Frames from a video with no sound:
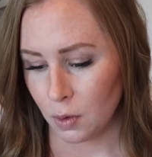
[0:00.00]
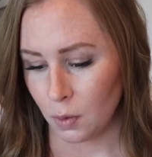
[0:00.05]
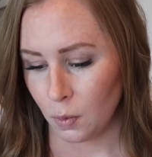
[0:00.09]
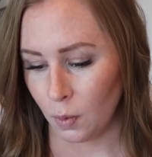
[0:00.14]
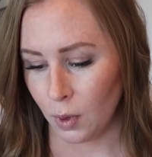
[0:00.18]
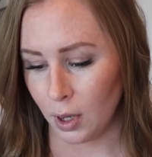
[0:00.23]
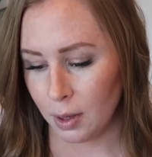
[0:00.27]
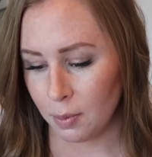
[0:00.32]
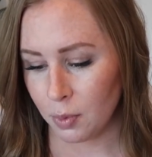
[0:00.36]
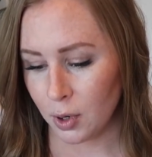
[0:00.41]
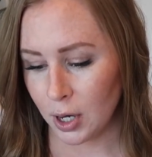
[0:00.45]

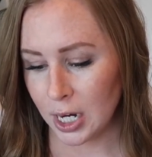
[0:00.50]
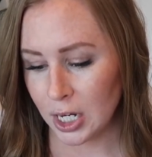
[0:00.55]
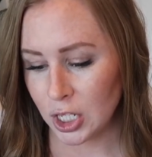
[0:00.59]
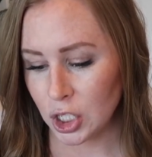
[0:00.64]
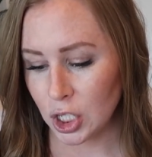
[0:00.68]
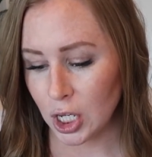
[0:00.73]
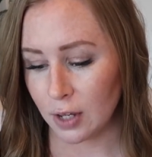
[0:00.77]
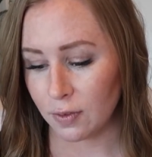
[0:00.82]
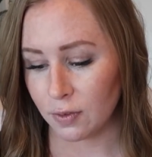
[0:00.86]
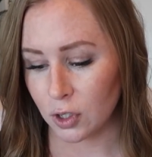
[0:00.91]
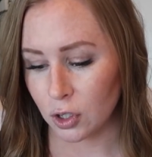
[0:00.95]
What
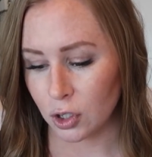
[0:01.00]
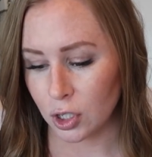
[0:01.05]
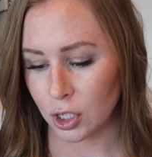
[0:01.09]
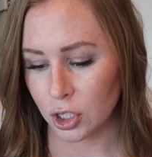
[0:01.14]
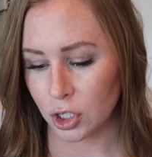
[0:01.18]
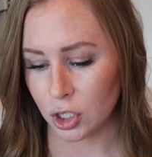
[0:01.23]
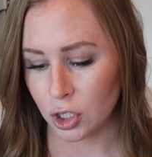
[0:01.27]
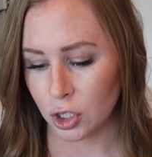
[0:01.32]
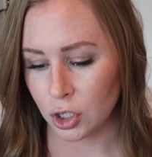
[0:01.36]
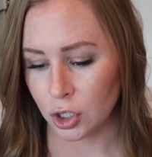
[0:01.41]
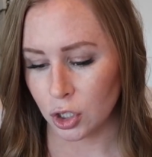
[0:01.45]
branch of the
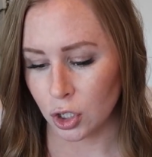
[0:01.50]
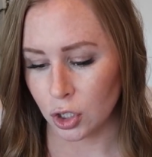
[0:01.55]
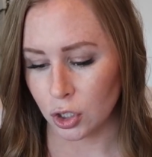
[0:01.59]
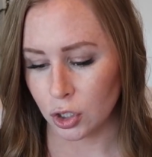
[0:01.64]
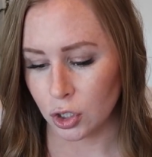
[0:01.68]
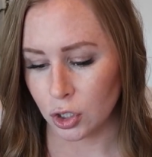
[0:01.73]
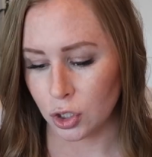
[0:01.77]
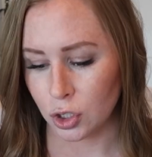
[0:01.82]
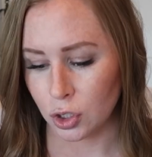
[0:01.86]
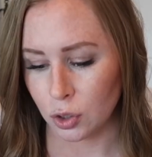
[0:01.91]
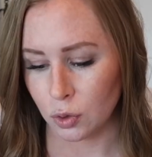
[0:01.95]
Christian
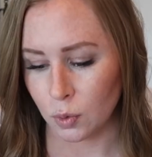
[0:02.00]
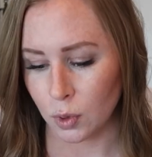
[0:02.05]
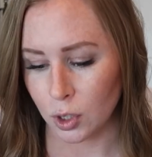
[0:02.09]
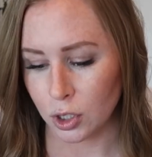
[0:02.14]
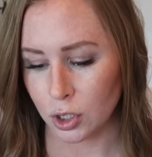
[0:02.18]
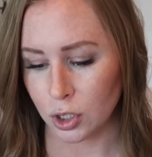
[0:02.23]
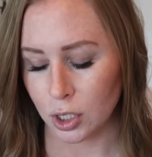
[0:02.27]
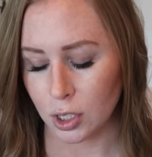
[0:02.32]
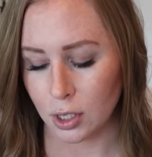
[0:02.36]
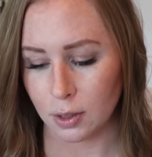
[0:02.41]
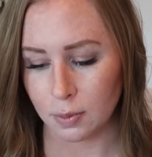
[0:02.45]
church do you
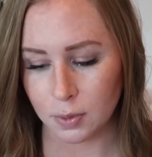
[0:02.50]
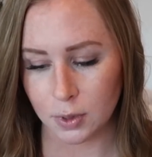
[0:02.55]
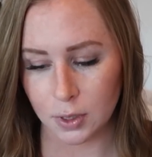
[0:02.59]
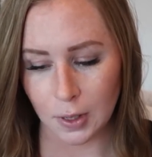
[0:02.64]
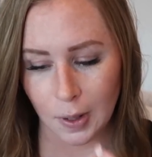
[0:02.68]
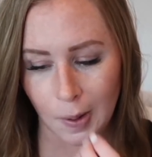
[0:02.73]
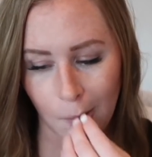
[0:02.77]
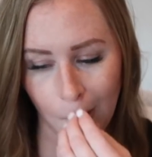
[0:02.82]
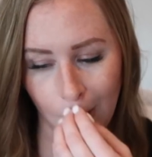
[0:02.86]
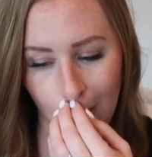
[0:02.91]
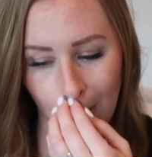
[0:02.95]
worship?
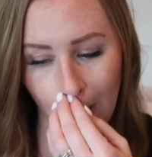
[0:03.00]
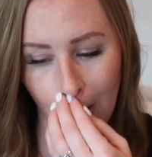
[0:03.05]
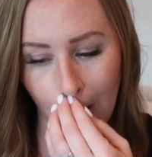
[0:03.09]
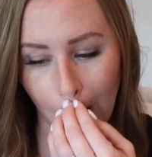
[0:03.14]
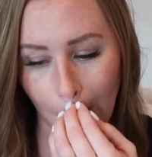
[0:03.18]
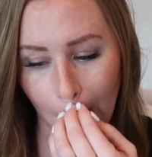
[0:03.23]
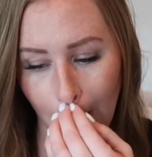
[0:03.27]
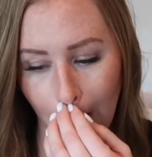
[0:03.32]
So